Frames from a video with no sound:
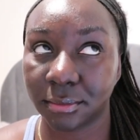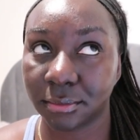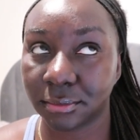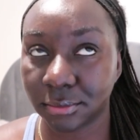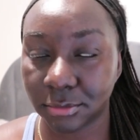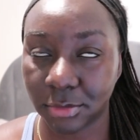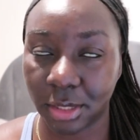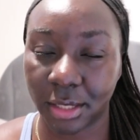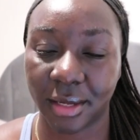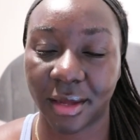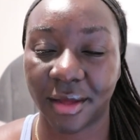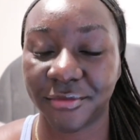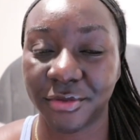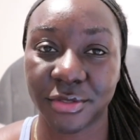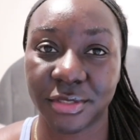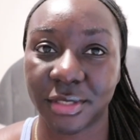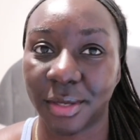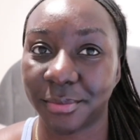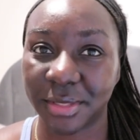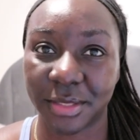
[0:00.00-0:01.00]
well, I've
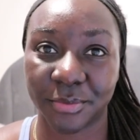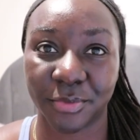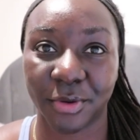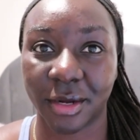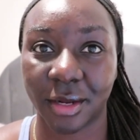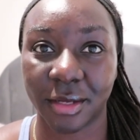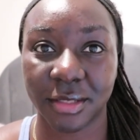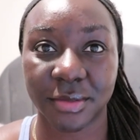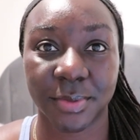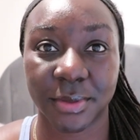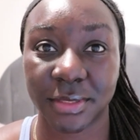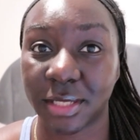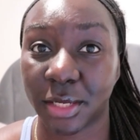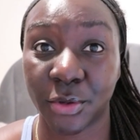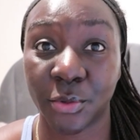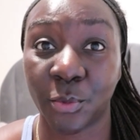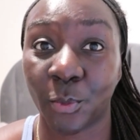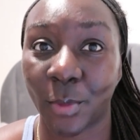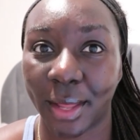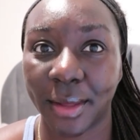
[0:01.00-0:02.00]
used some of the products because I
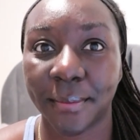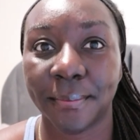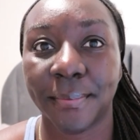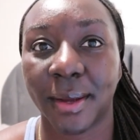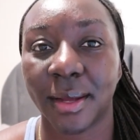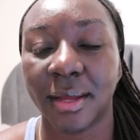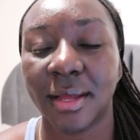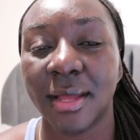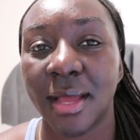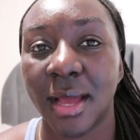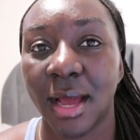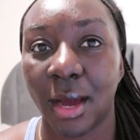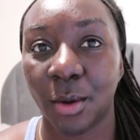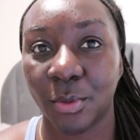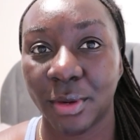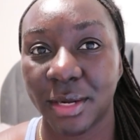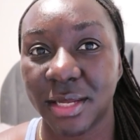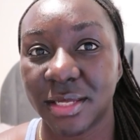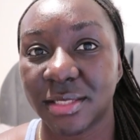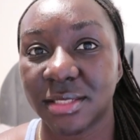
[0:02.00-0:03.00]
couldn't wait, but I
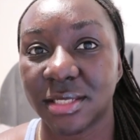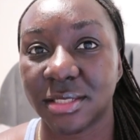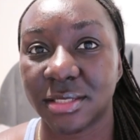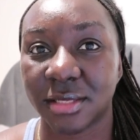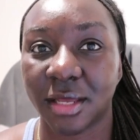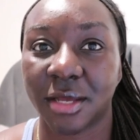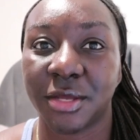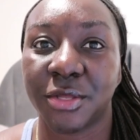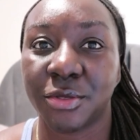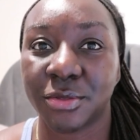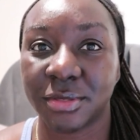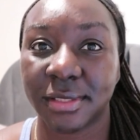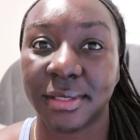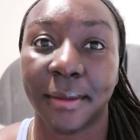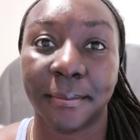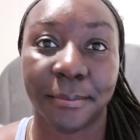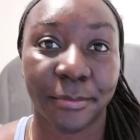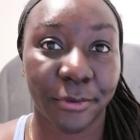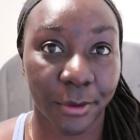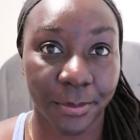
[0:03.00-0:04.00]
wanted to start using
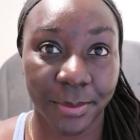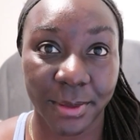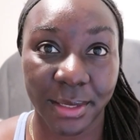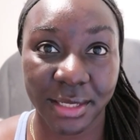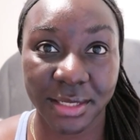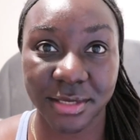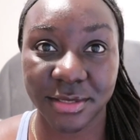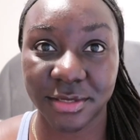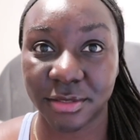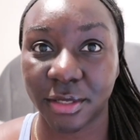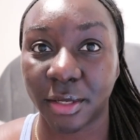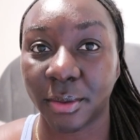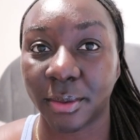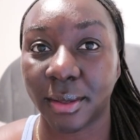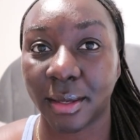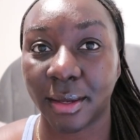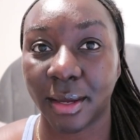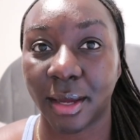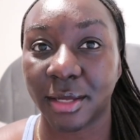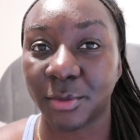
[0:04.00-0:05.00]
them properly.
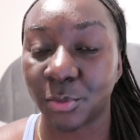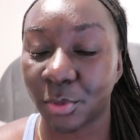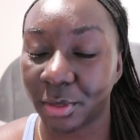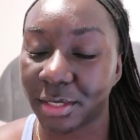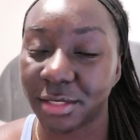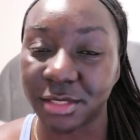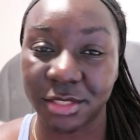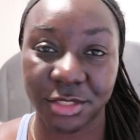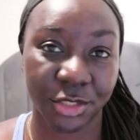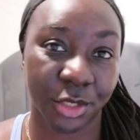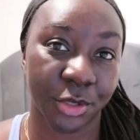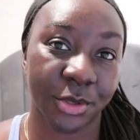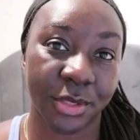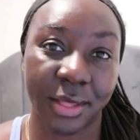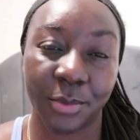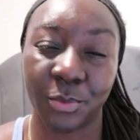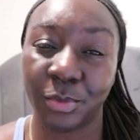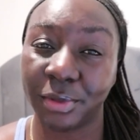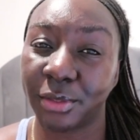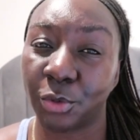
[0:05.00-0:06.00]
So I wanted to show you
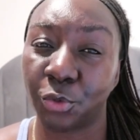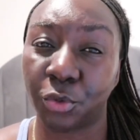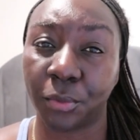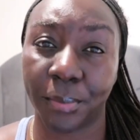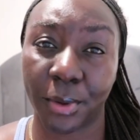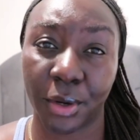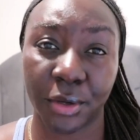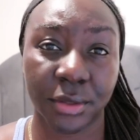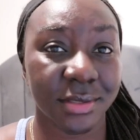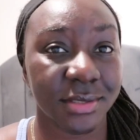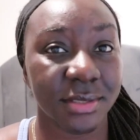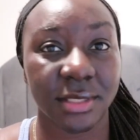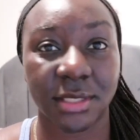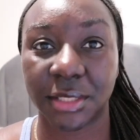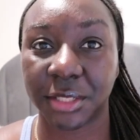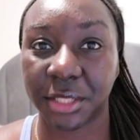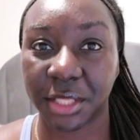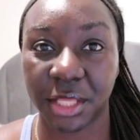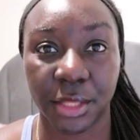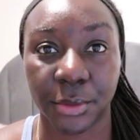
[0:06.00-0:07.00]
them when they're all boxed and
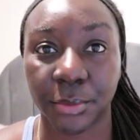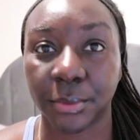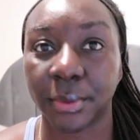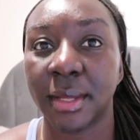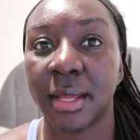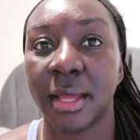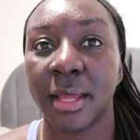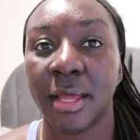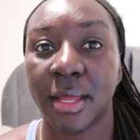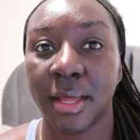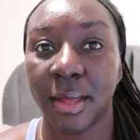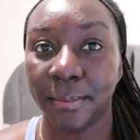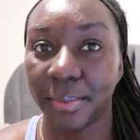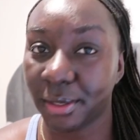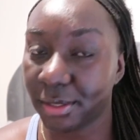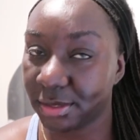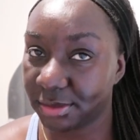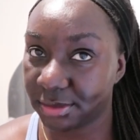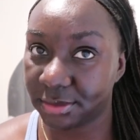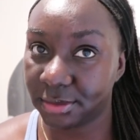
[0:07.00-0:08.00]
cute
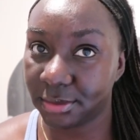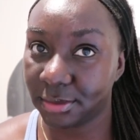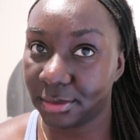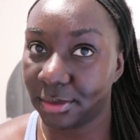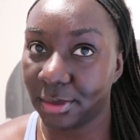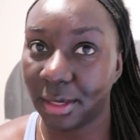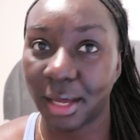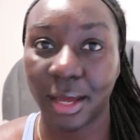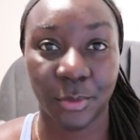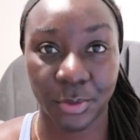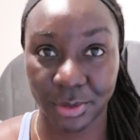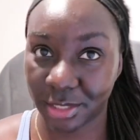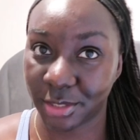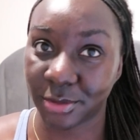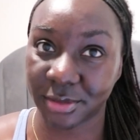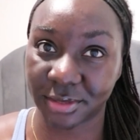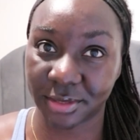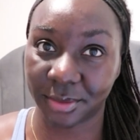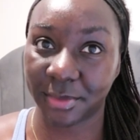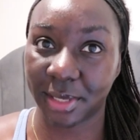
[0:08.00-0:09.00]
because I want to
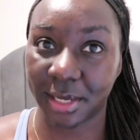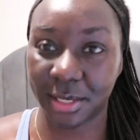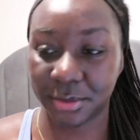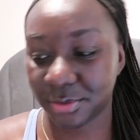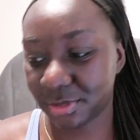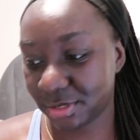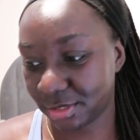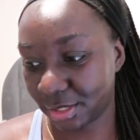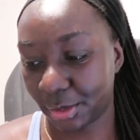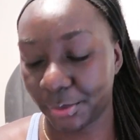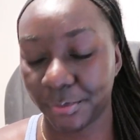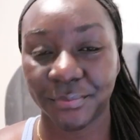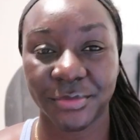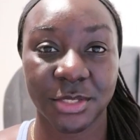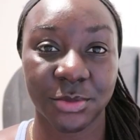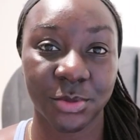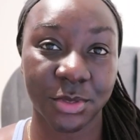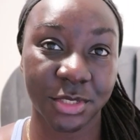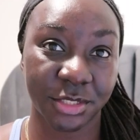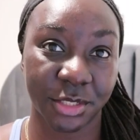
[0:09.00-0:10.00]
use them now. So
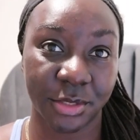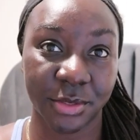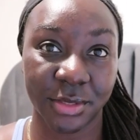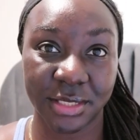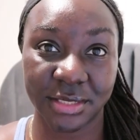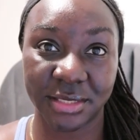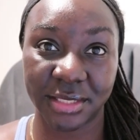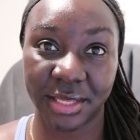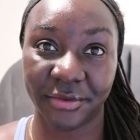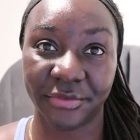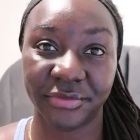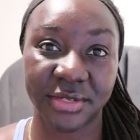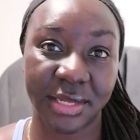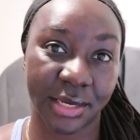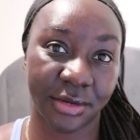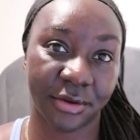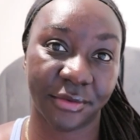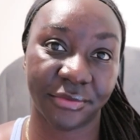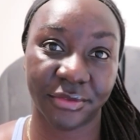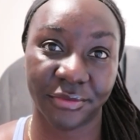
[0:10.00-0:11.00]
just want to show you this gift to
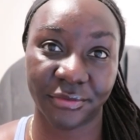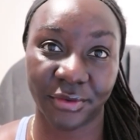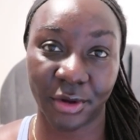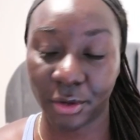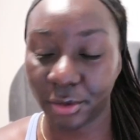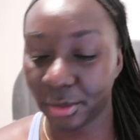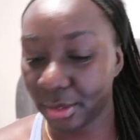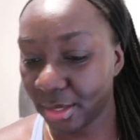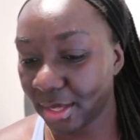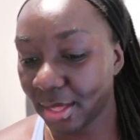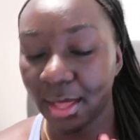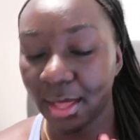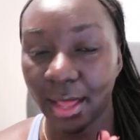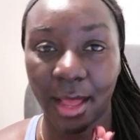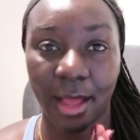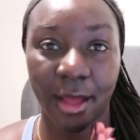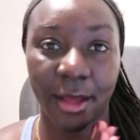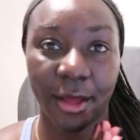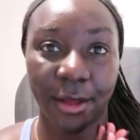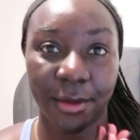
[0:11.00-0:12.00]
end off the vlog.
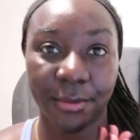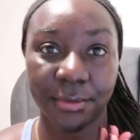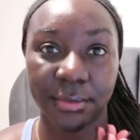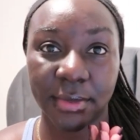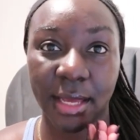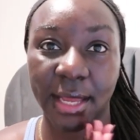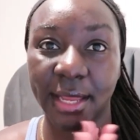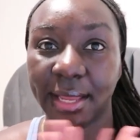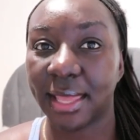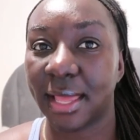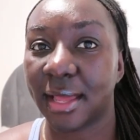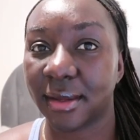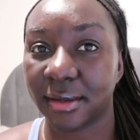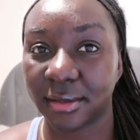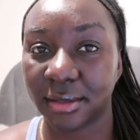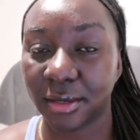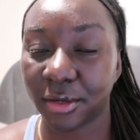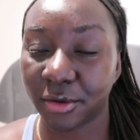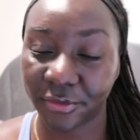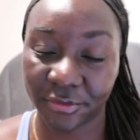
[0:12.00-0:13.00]
Um, I get a
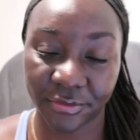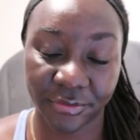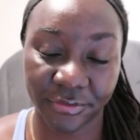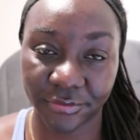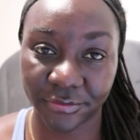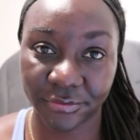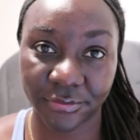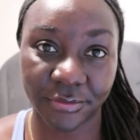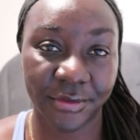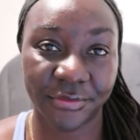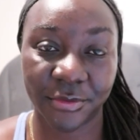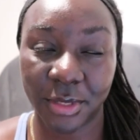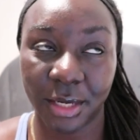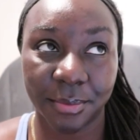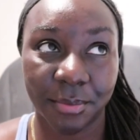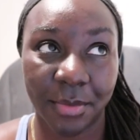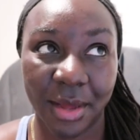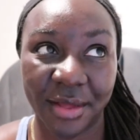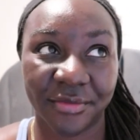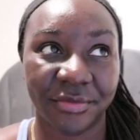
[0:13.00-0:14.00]
lot of I feel like
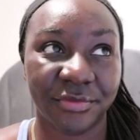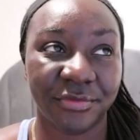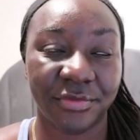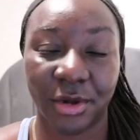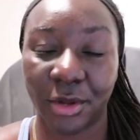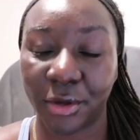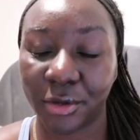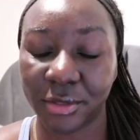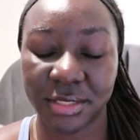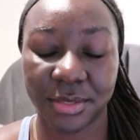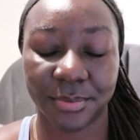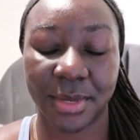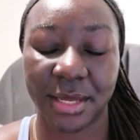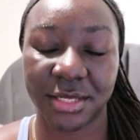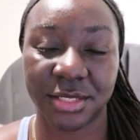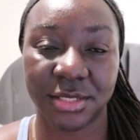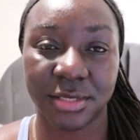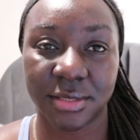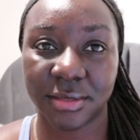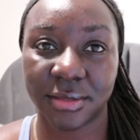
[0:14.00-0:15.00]
my vlogs and my
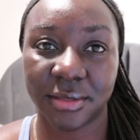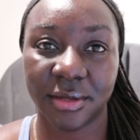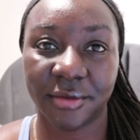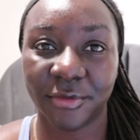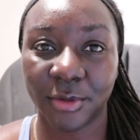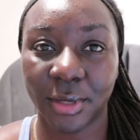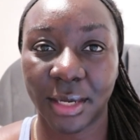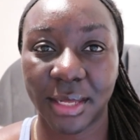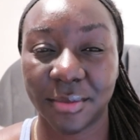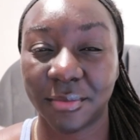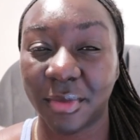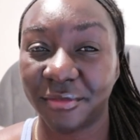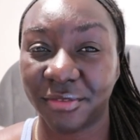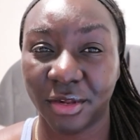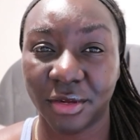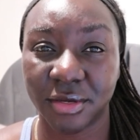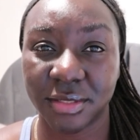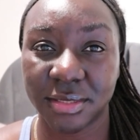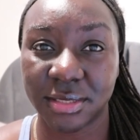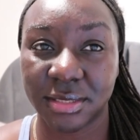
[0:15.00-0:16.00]
I feel like in my
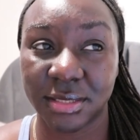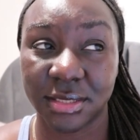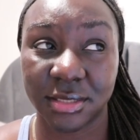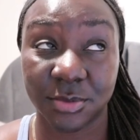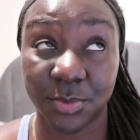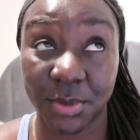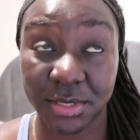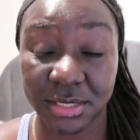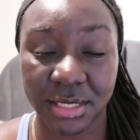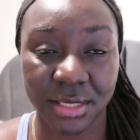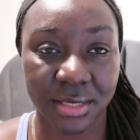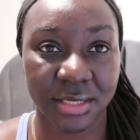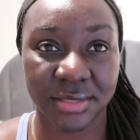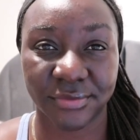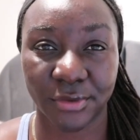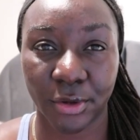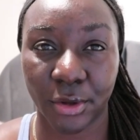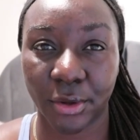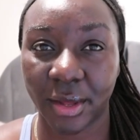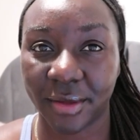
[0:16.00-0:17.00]
vlogs, especially this
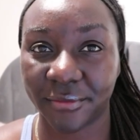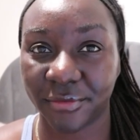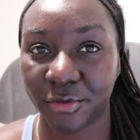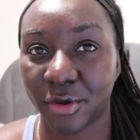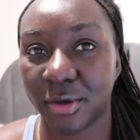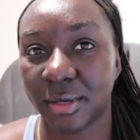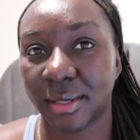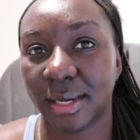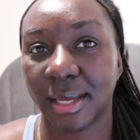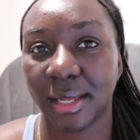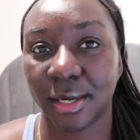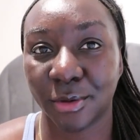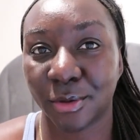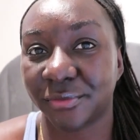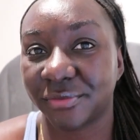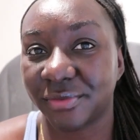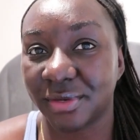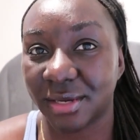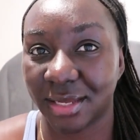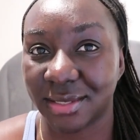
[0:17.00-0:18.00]
vlog, I've gotten like a lot
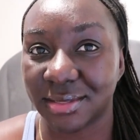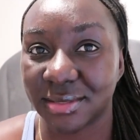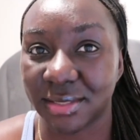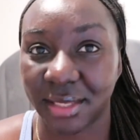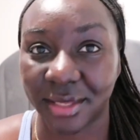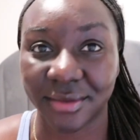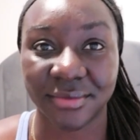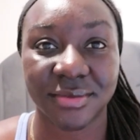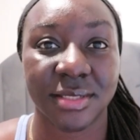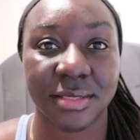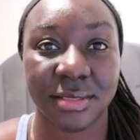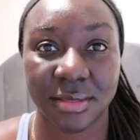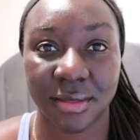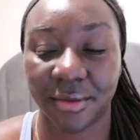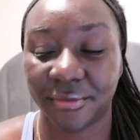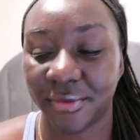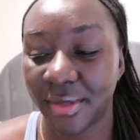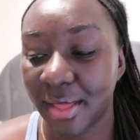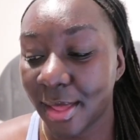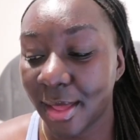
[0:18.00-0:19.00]
of nice gifts and
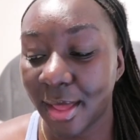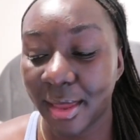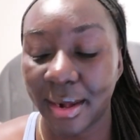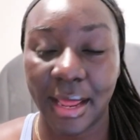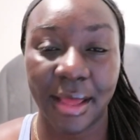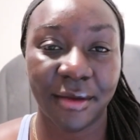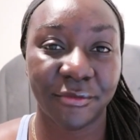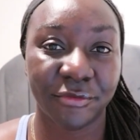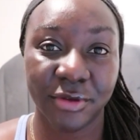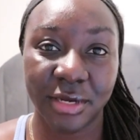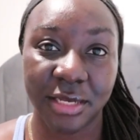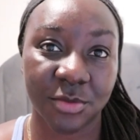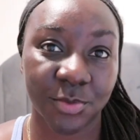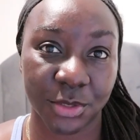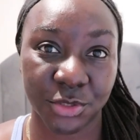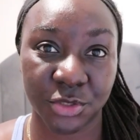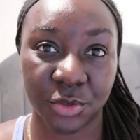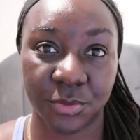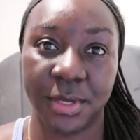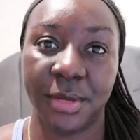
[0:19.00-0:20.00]
stuff. And I have really
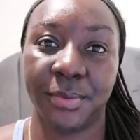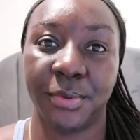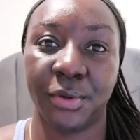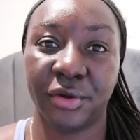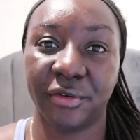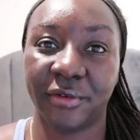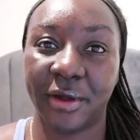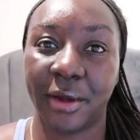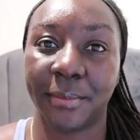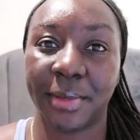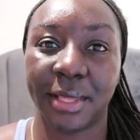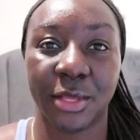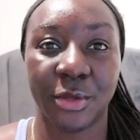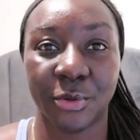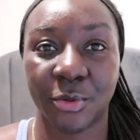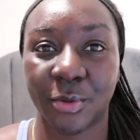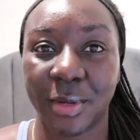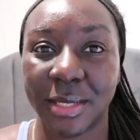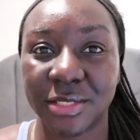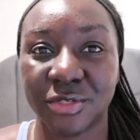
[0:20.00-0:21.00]
special people around me who
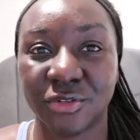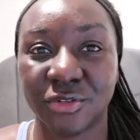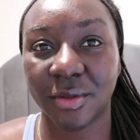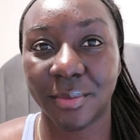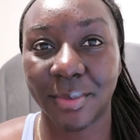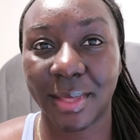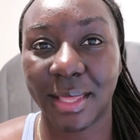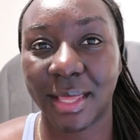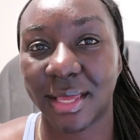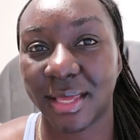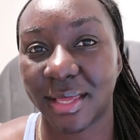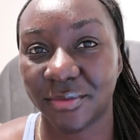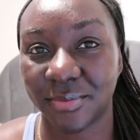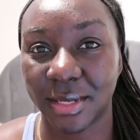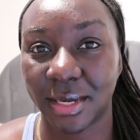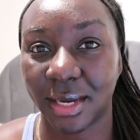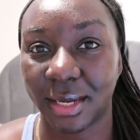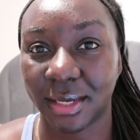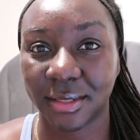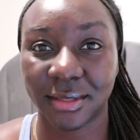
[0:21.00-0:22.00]
always me and give me
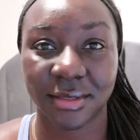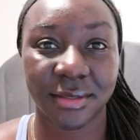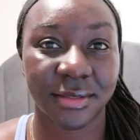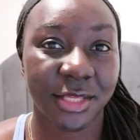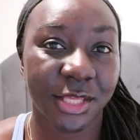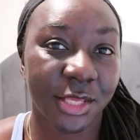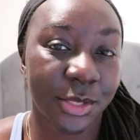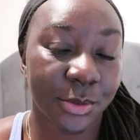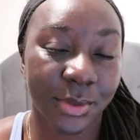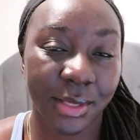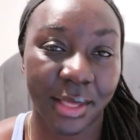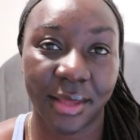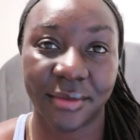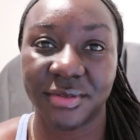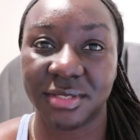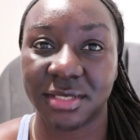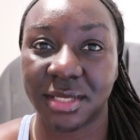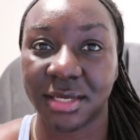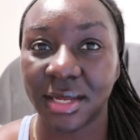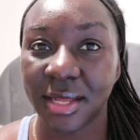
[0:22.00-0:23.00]
like cute
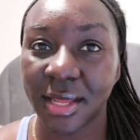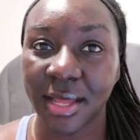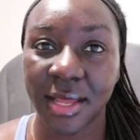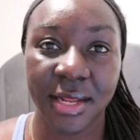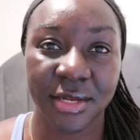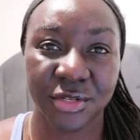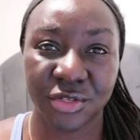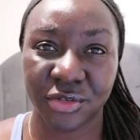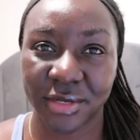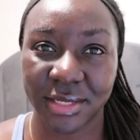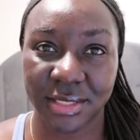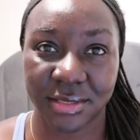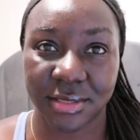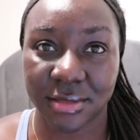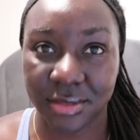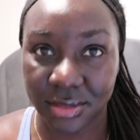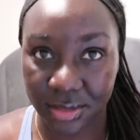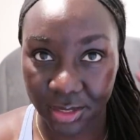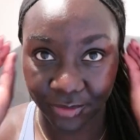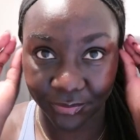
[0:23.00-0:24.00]
gifts and treats and
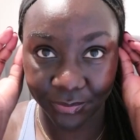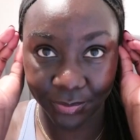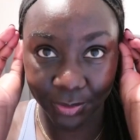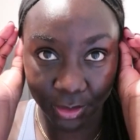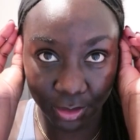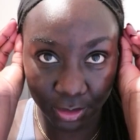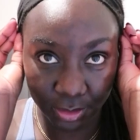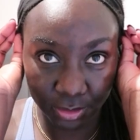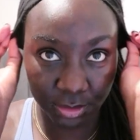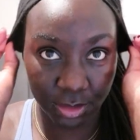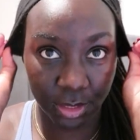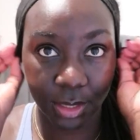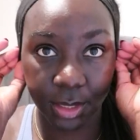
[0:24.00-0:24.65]
stuff because